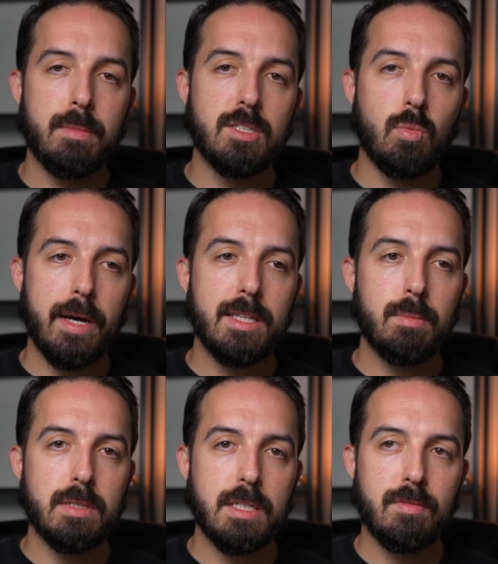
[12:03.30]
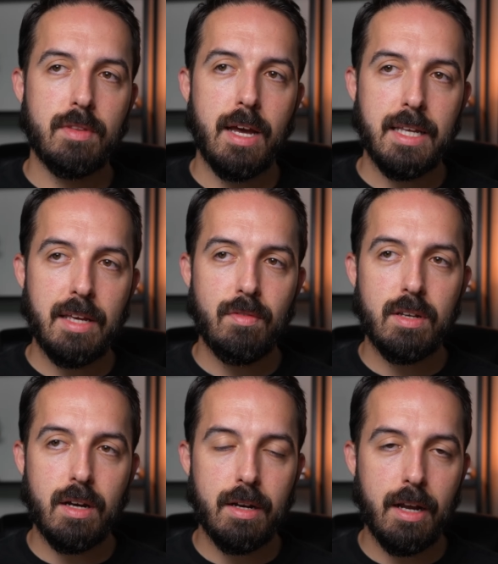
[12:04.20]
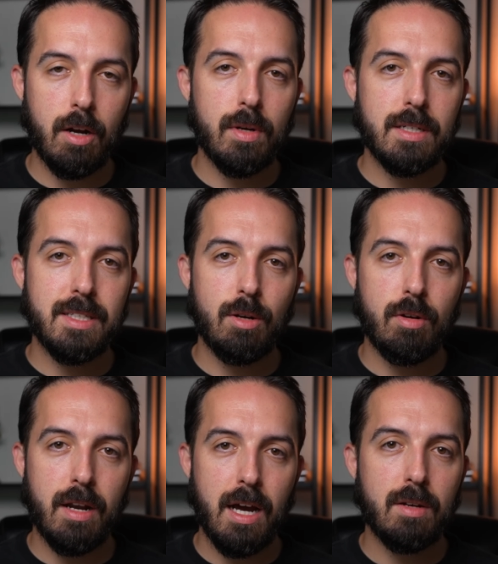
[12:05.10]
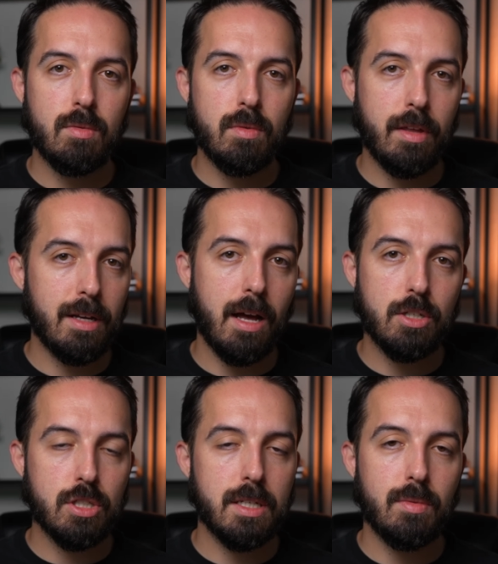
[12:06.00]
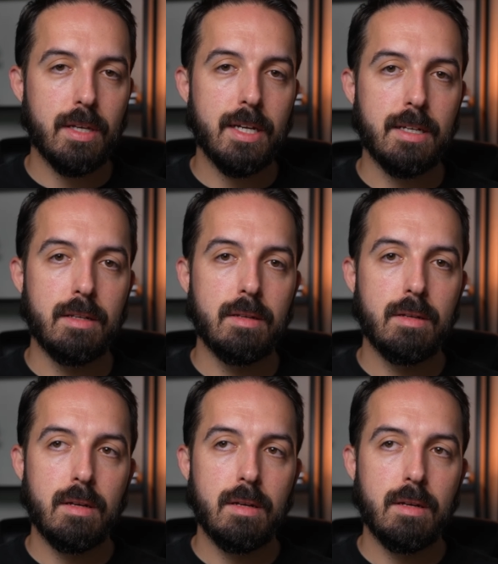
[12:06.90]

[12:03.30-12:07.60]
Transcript: it is widely believed that even on areas that are not theologically related,